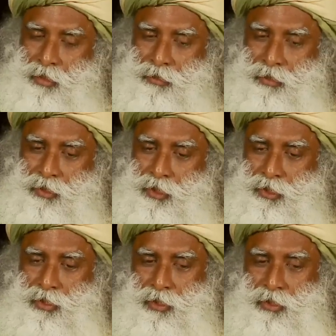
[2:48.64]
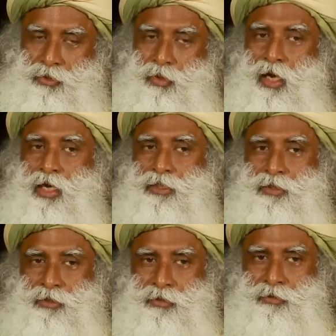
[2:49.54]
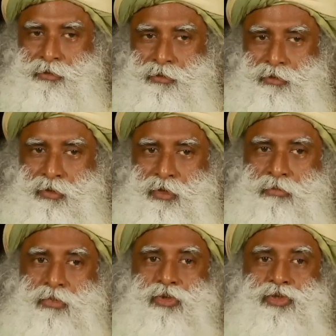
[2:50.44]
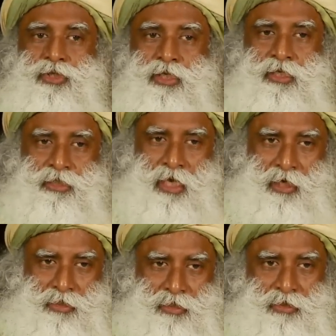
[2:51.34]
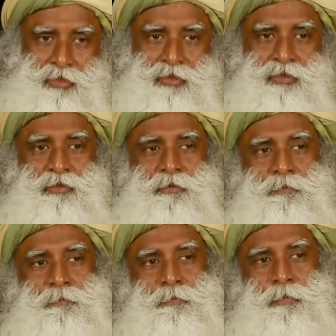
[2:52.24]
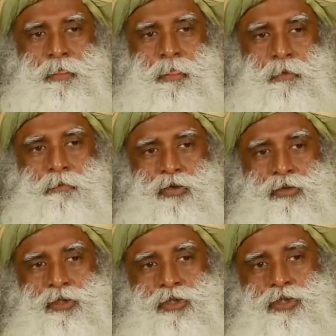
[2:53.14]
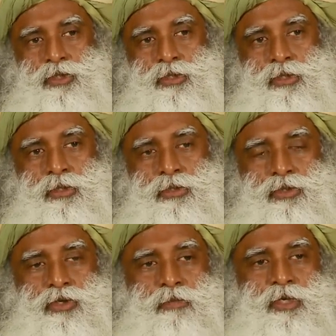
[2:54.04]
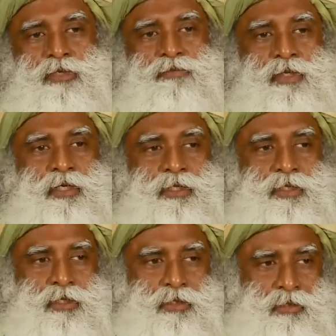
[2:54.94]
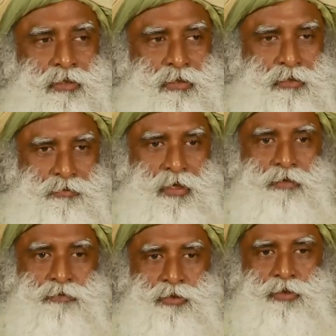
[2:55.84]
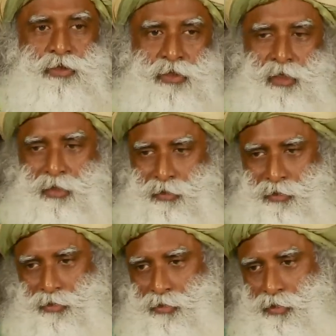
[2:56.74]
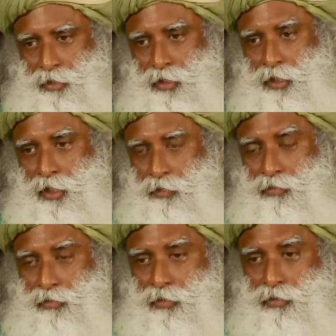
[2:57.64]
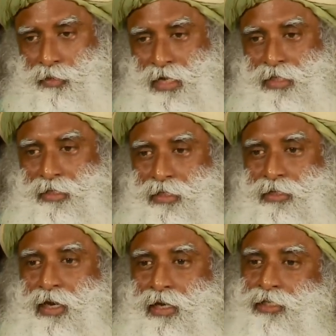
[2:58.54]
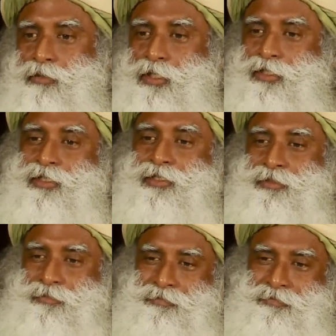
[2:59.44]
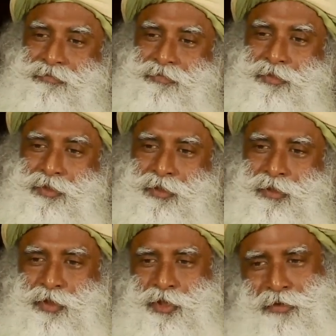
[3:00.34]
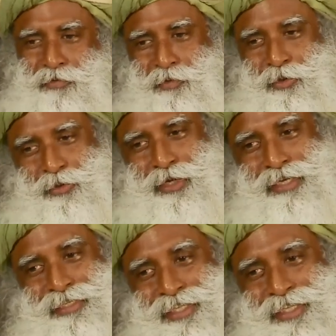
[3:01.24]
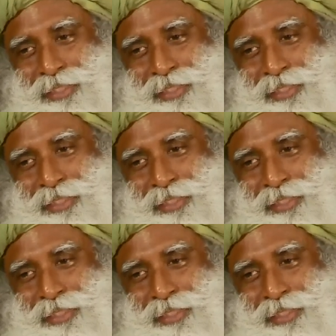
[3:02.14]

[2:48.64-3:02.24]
is essentially to heighten your emotional intelligence because it's so much of an easier way of doing things. If you want to dissect the ultimate, if you want to dissect the